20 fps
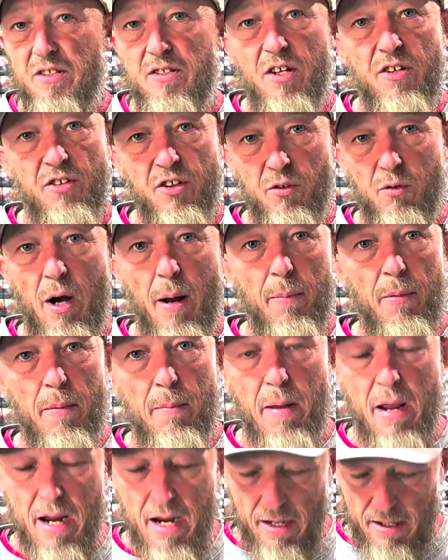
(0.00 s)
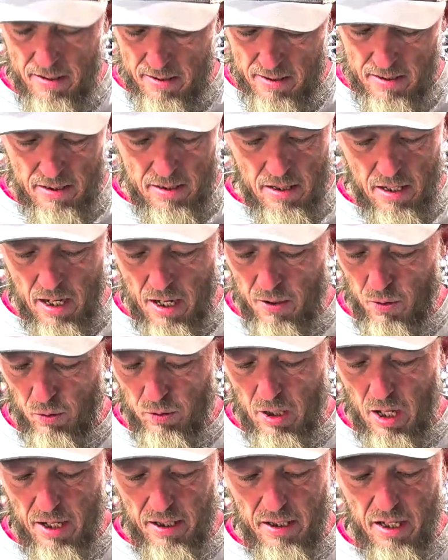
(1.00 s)
doesn't grab the bait. I know a
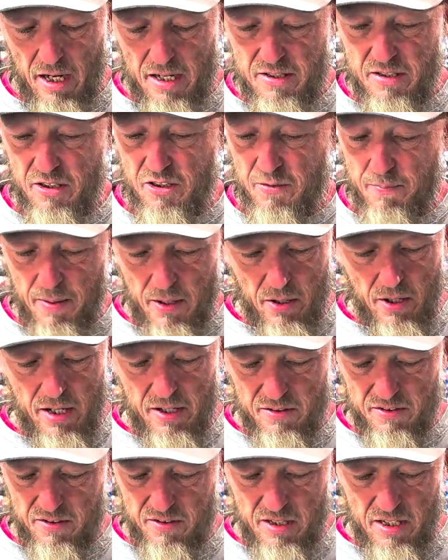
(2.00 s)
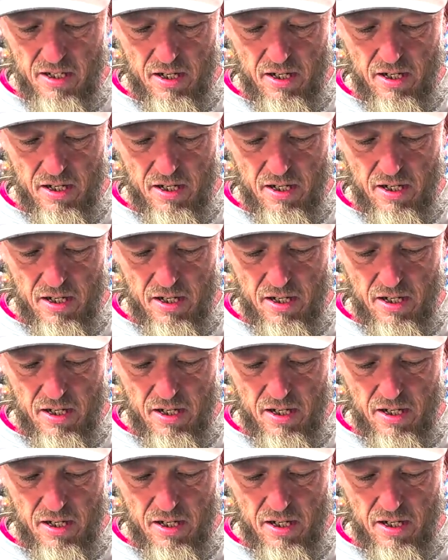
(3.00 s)
lot of guys experience the,